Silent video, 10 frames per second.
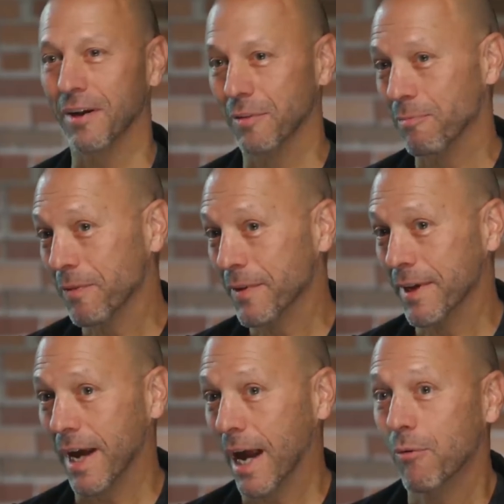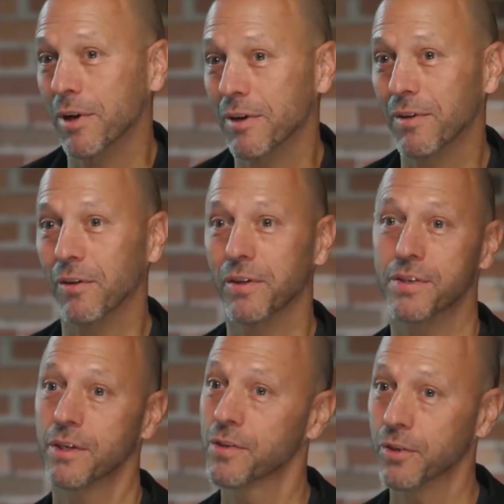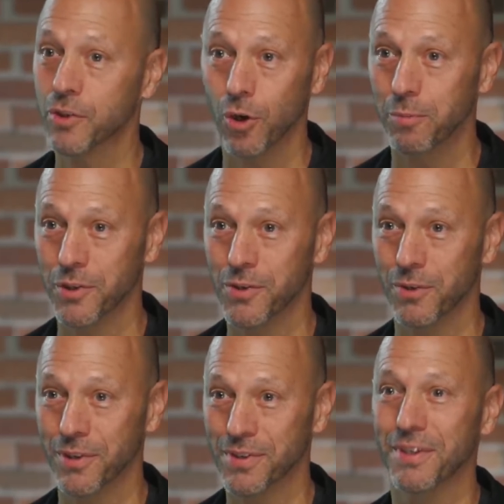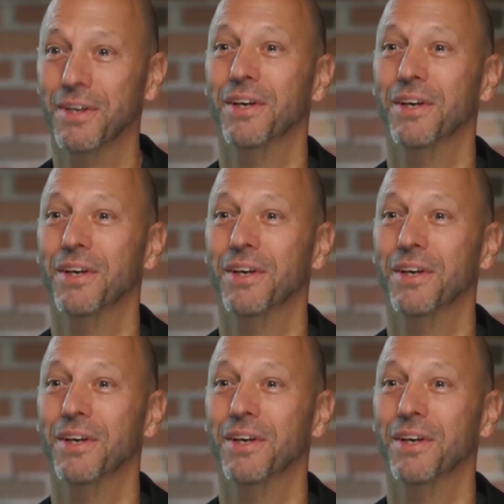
and I don't think I wouldn't have known this, that you still show up at the stores,